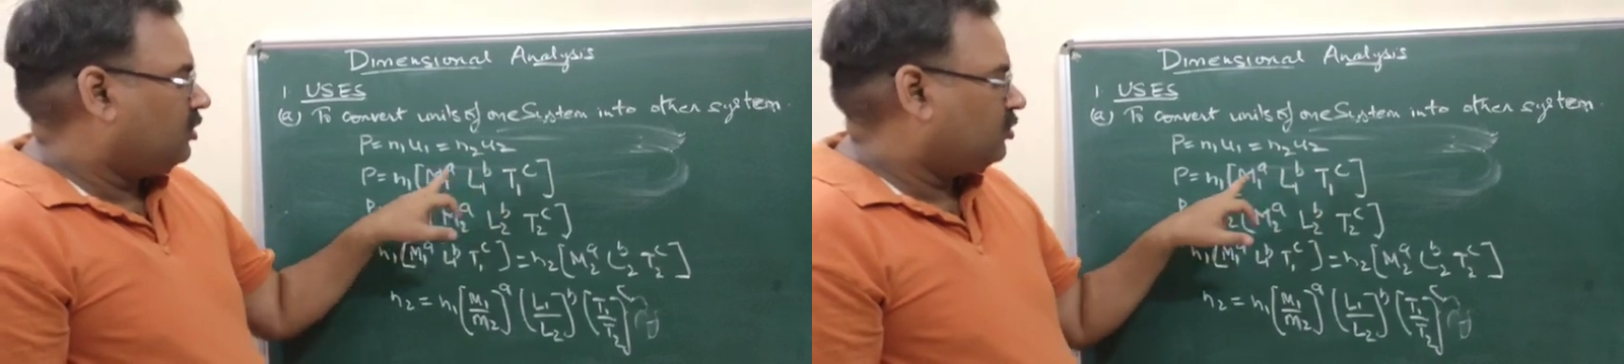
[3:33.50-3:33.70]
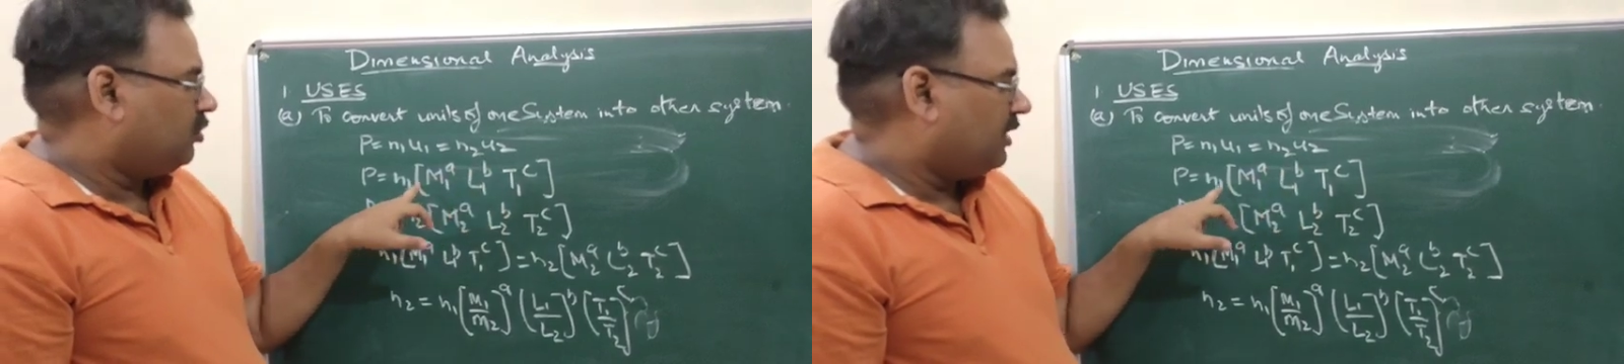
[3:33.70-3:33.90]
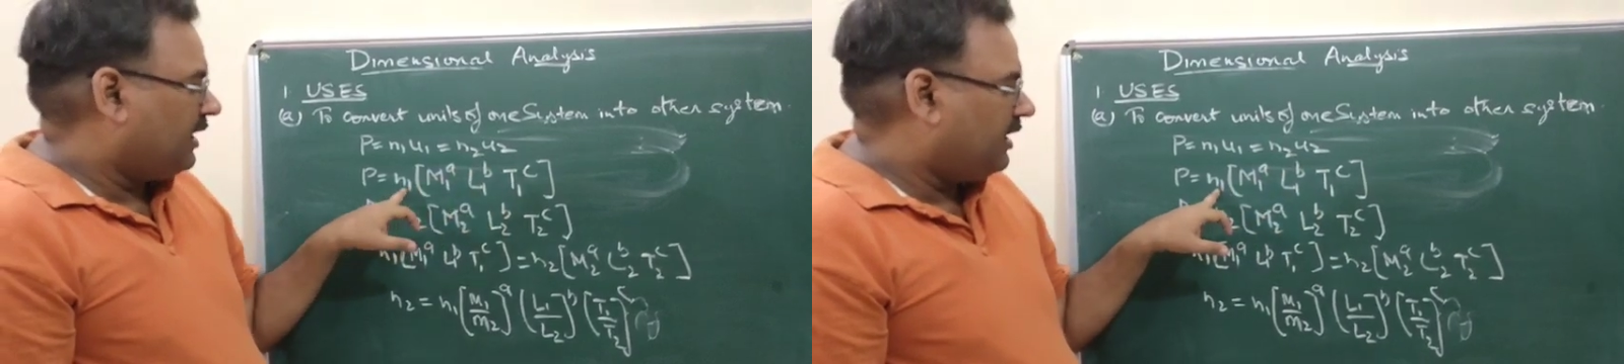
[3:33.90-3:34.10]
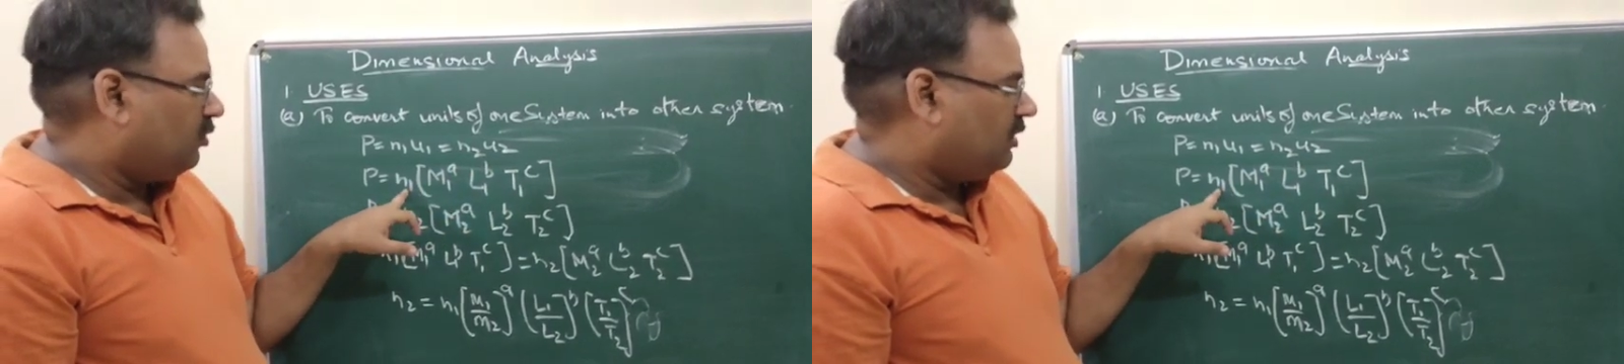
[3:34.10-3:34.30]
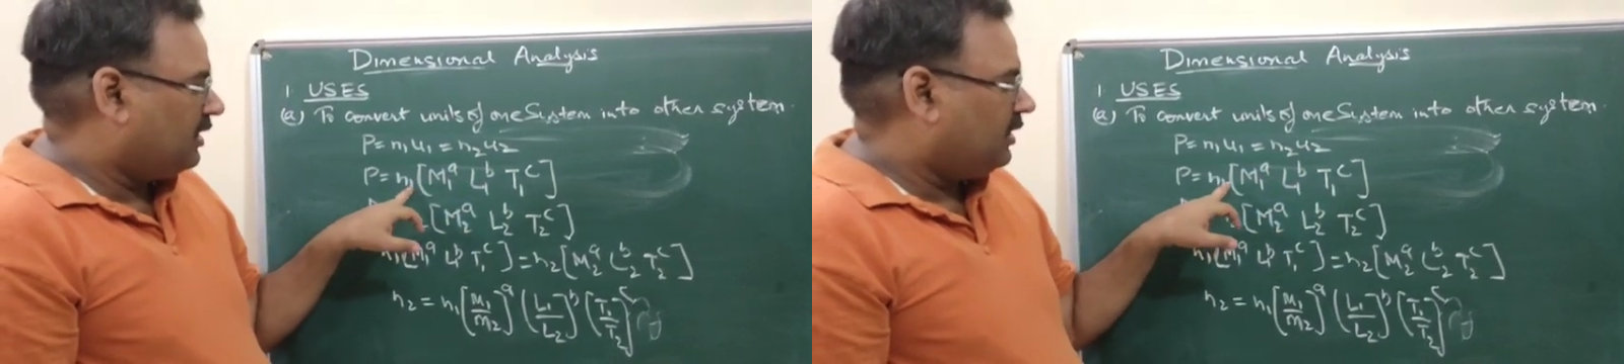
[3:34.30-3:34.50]
So
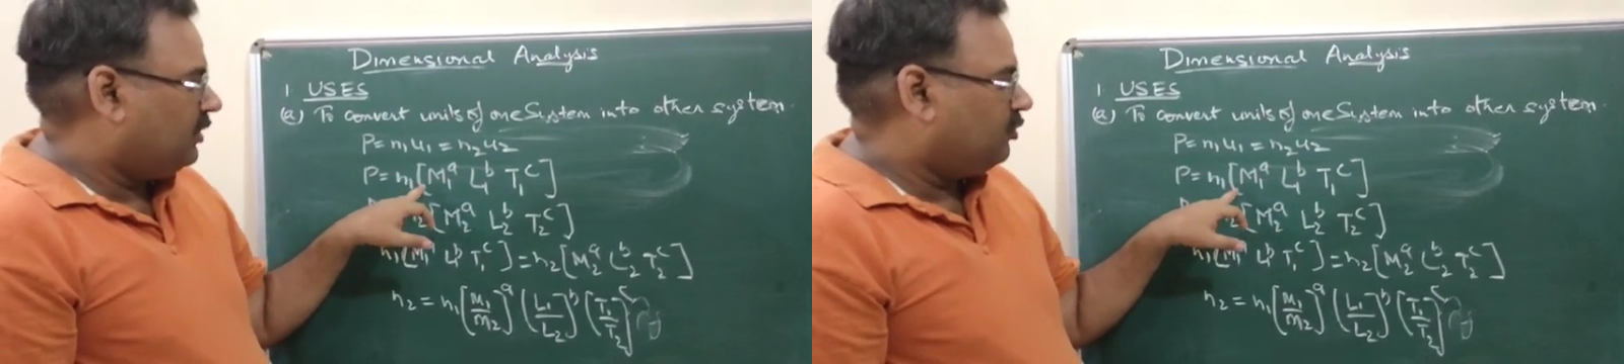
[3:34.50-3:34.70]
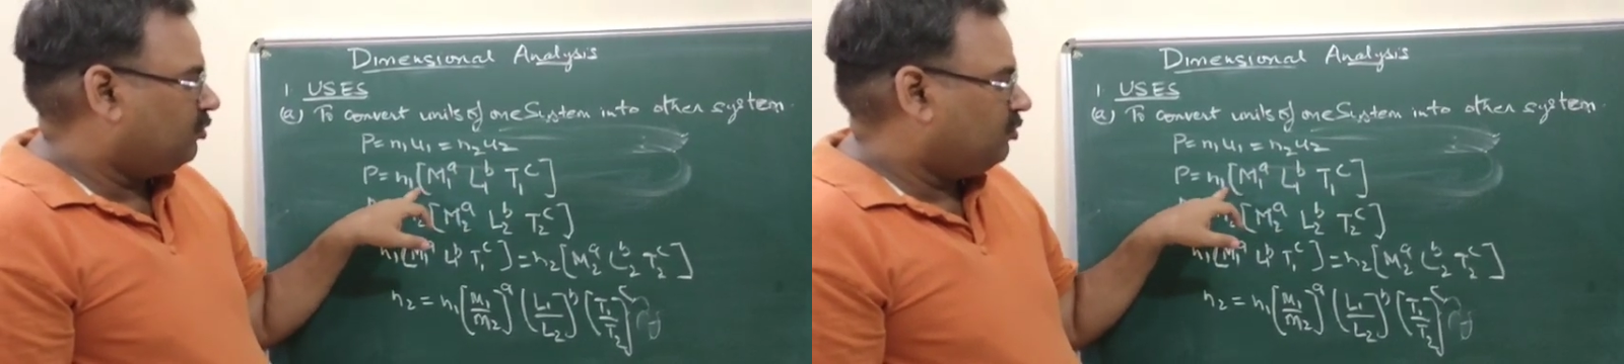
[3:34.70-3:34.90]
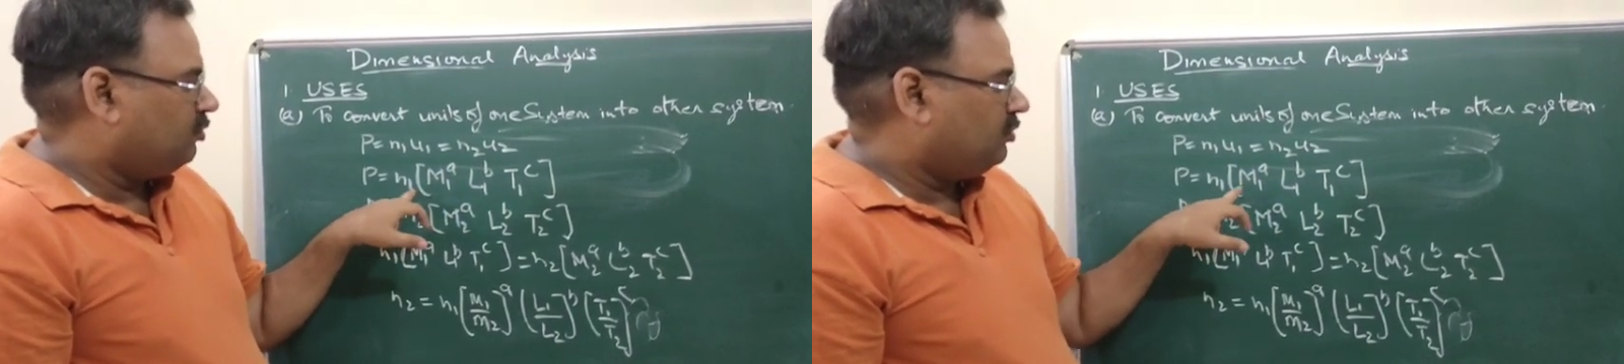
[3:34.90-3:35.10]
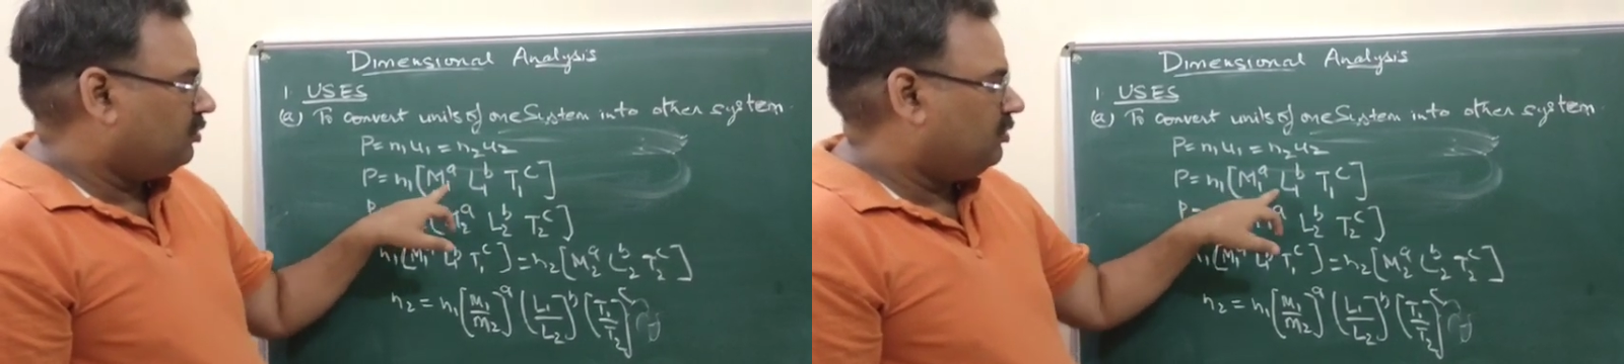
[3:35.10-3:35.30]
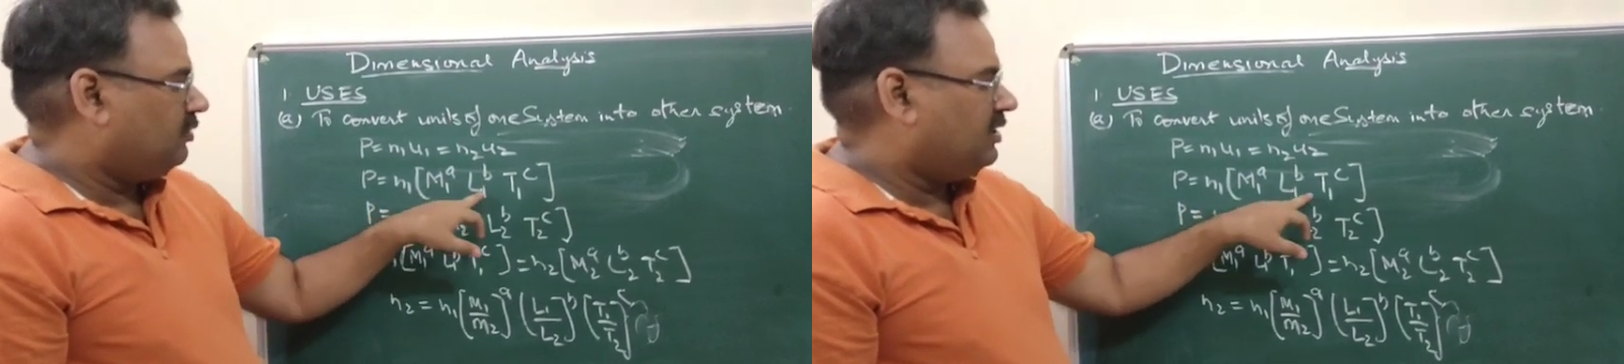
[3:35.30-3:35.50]
N1 into
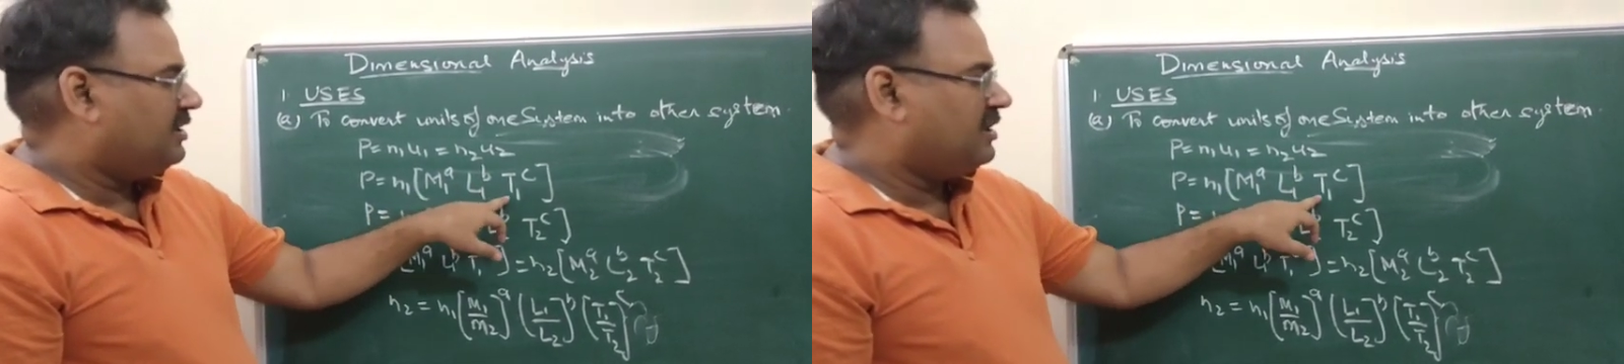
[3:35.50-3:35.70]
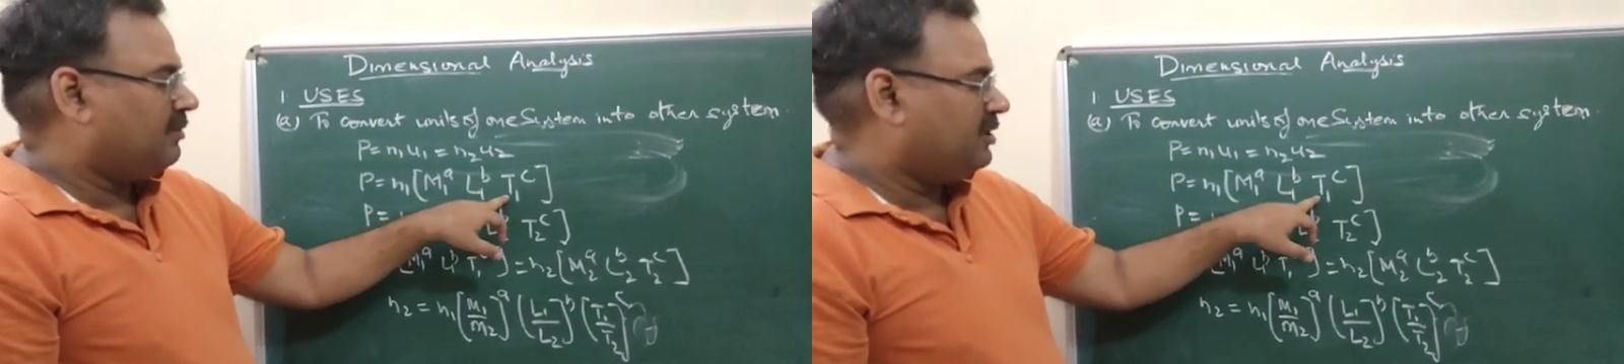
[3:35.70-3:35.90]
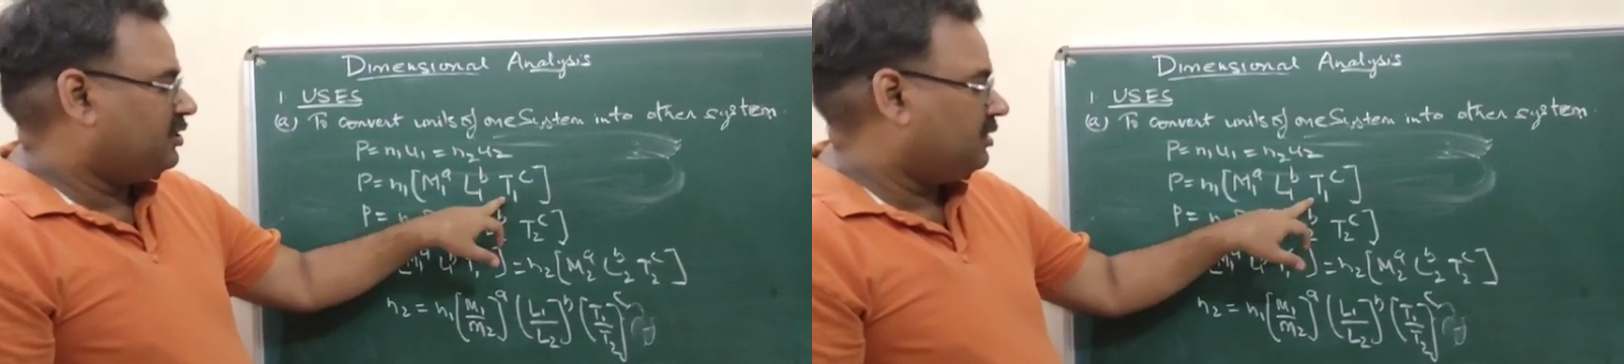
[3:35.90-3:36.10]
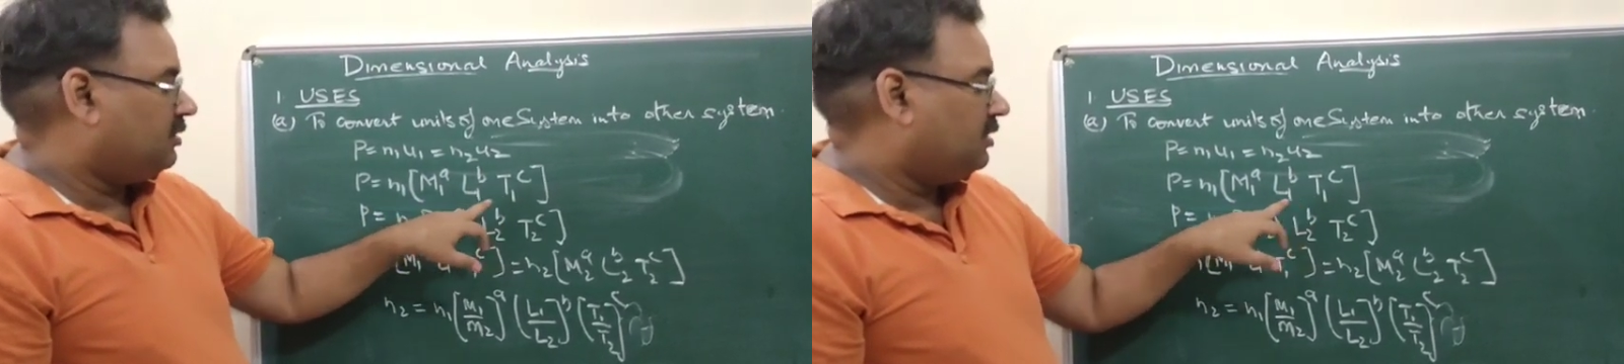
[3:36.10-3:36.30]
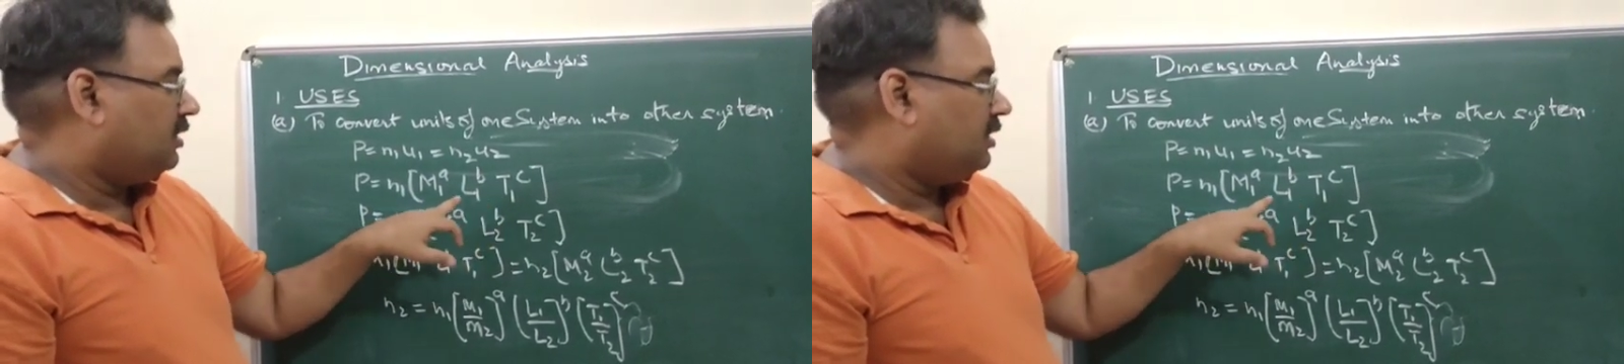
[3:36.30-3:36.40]
this dimension.